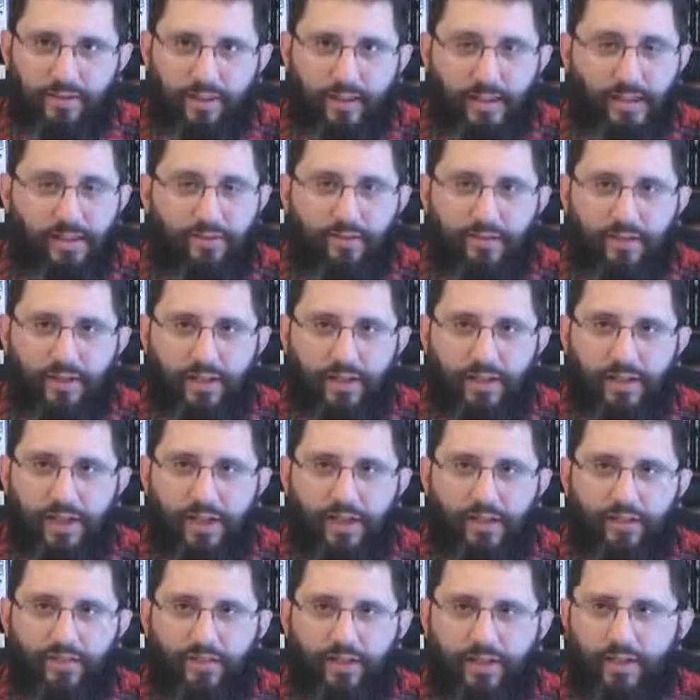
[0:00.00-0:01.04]
and even
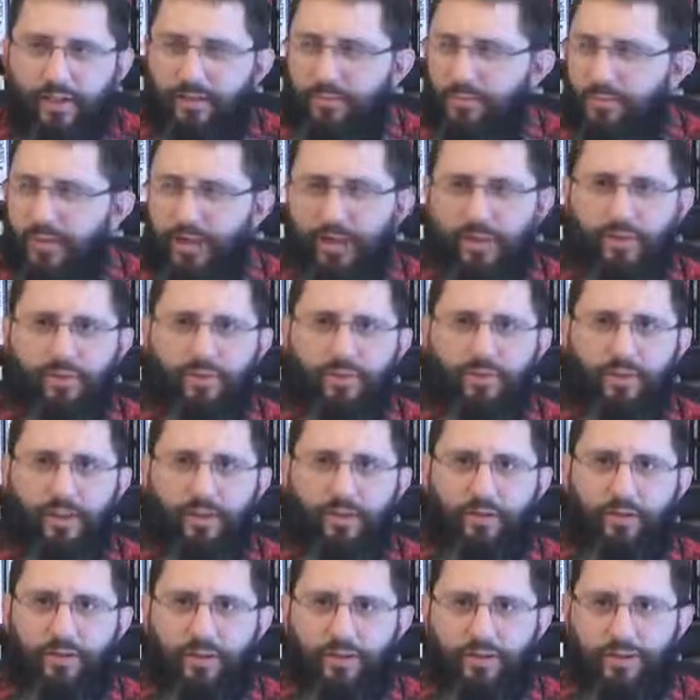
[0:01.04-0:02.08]
he even admitted to it
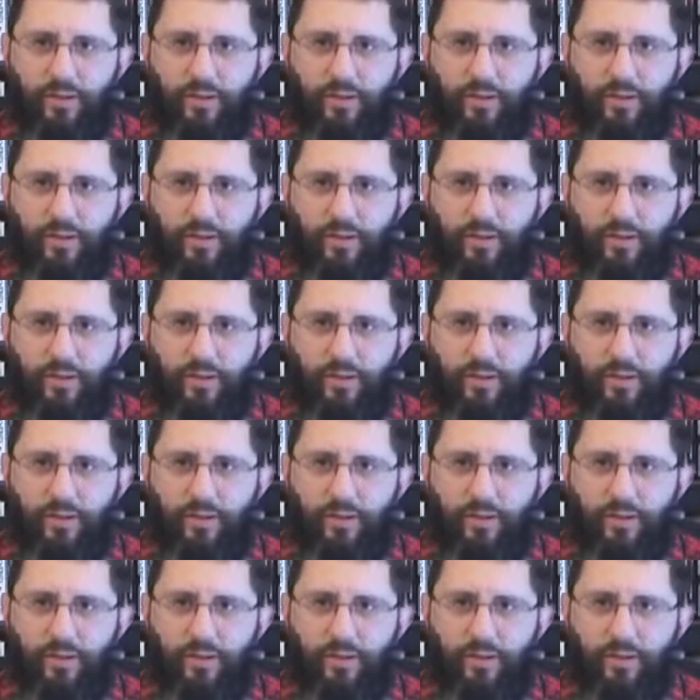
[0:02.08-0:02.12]
later on.